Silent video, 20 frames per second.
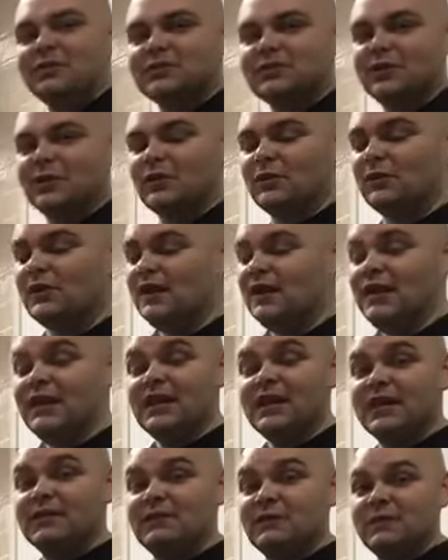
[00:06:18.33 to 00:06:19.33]
So
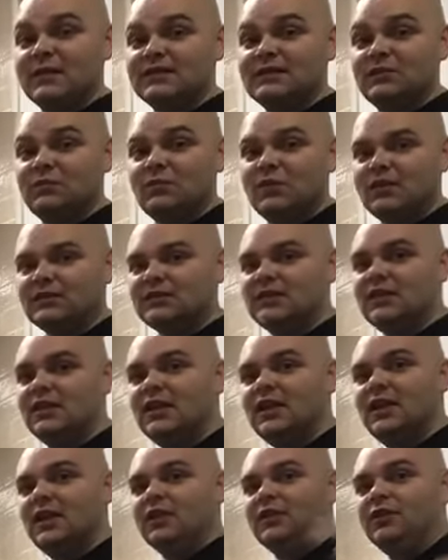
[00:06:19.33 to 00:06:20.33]
if you miss it once,
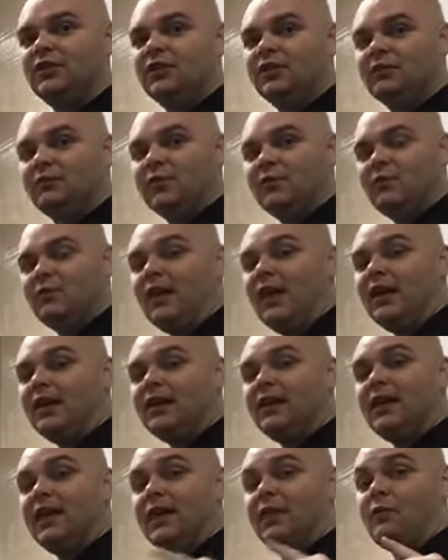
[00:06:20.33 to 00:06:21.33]
you can rewind
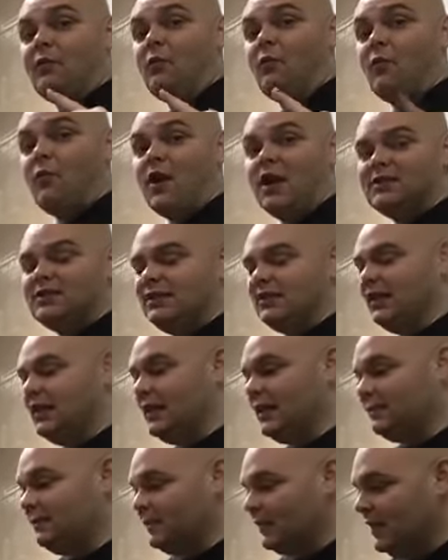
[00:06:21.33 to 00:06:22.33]
it and watch it
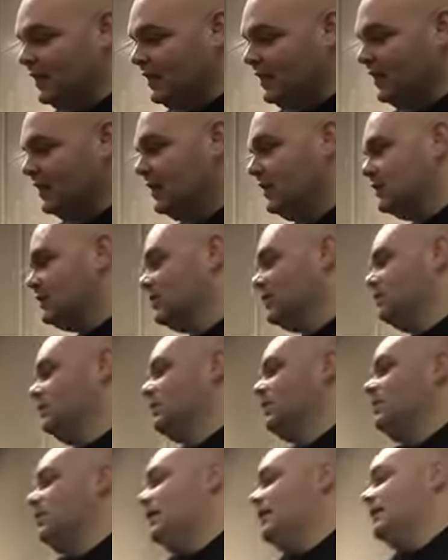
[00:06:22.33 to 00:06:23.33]
again. So I'm going
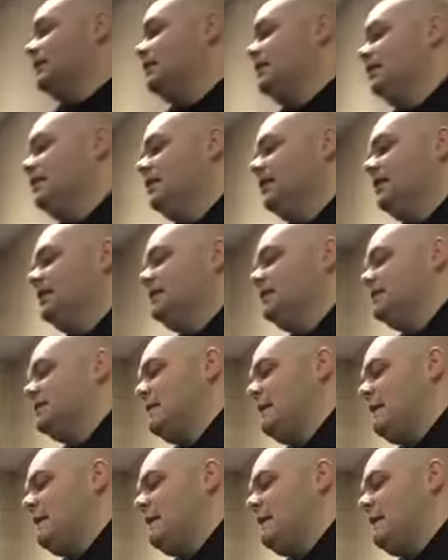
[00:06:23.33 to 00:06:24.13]
to go ahead and kill this.